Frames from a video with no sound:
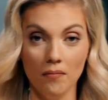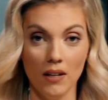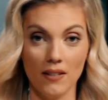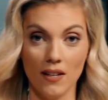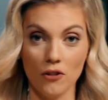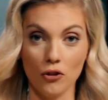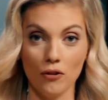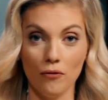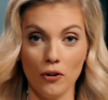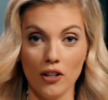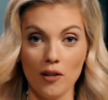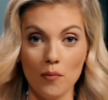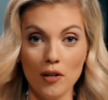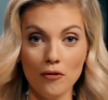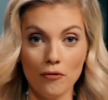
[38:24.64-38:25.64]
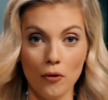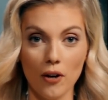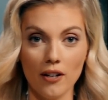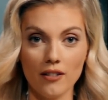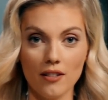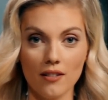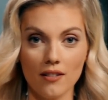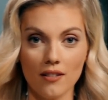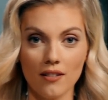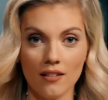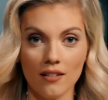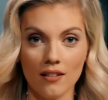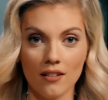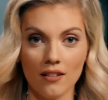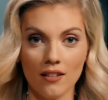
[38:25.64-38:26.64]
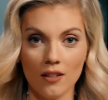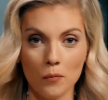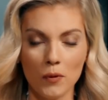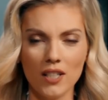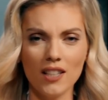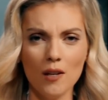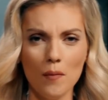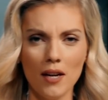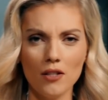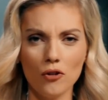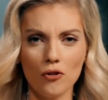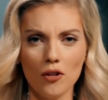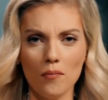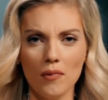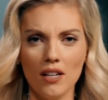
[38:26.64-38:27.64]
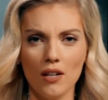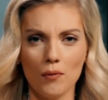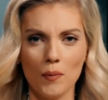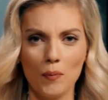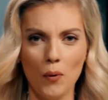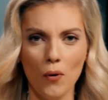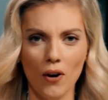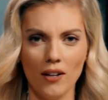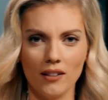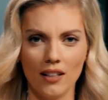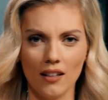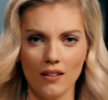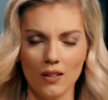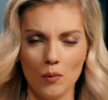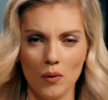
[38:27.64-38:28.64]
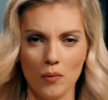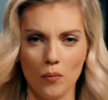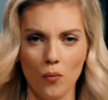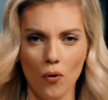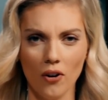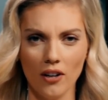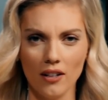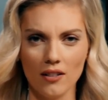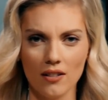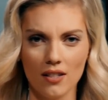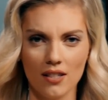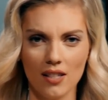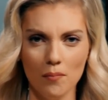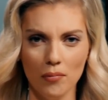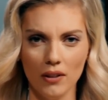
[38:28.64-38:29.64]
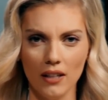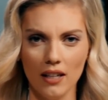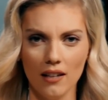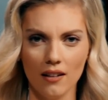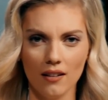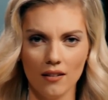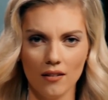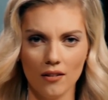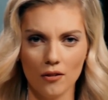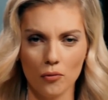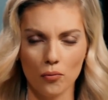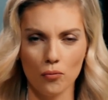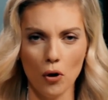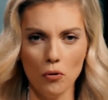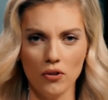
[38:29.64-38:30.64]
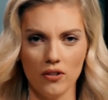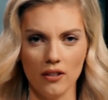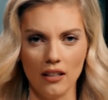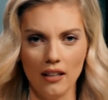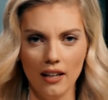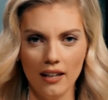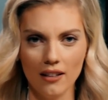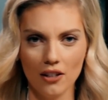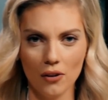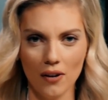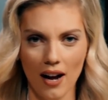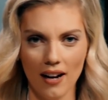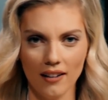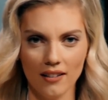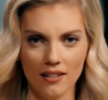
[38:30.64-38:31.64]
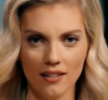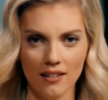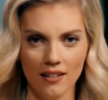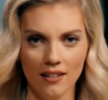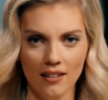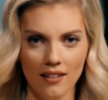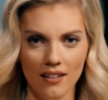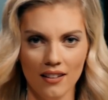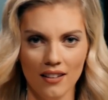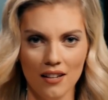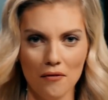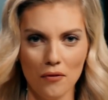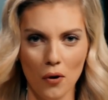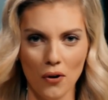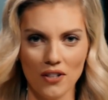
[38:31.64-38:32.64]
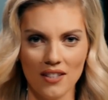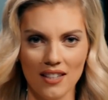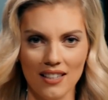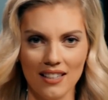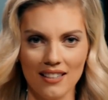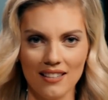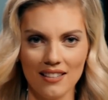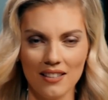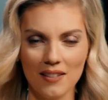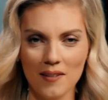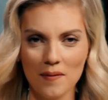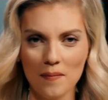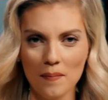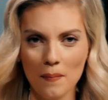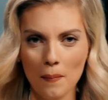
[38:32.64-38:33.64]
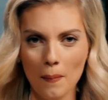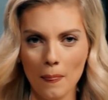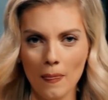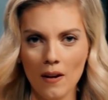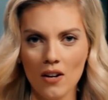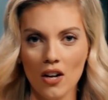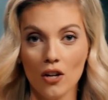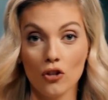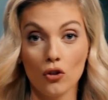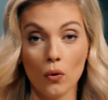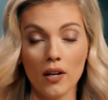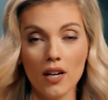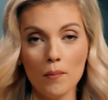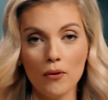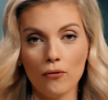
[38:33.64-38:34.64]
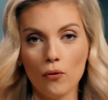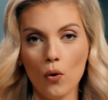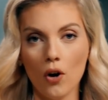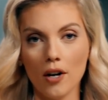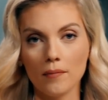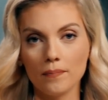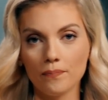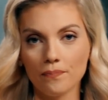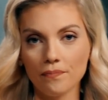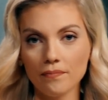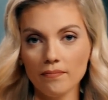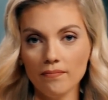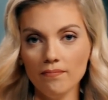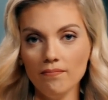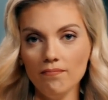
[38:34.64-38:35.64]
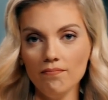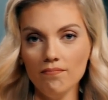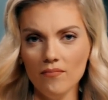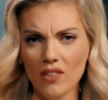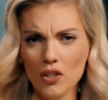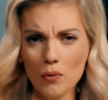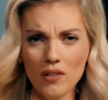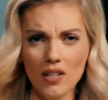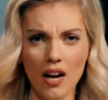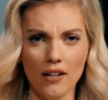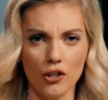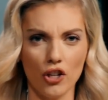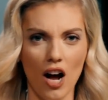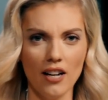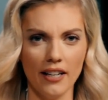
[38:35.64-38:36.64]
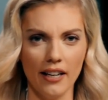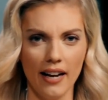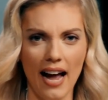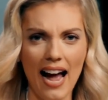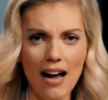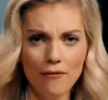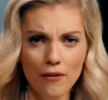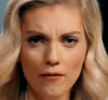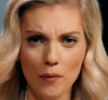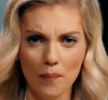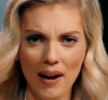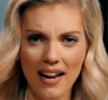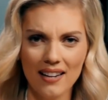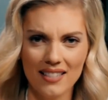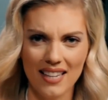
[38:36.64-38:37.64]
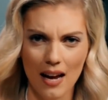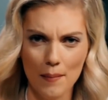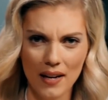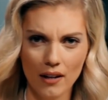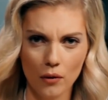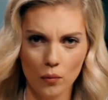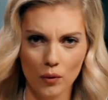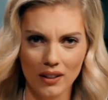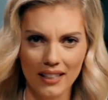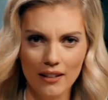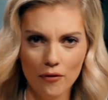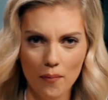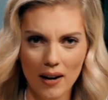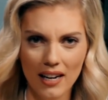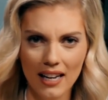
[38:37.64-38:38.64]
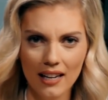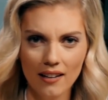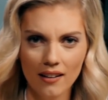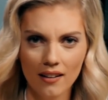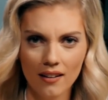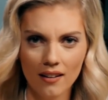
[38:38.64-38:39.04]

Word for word: essentially footing the bill for it. But did the mainstream media report that Elizabeth Warren is simply grossly incorrect? Of course they didn't. Story number four, this one's kind of shocking. Half of the pandemic relief money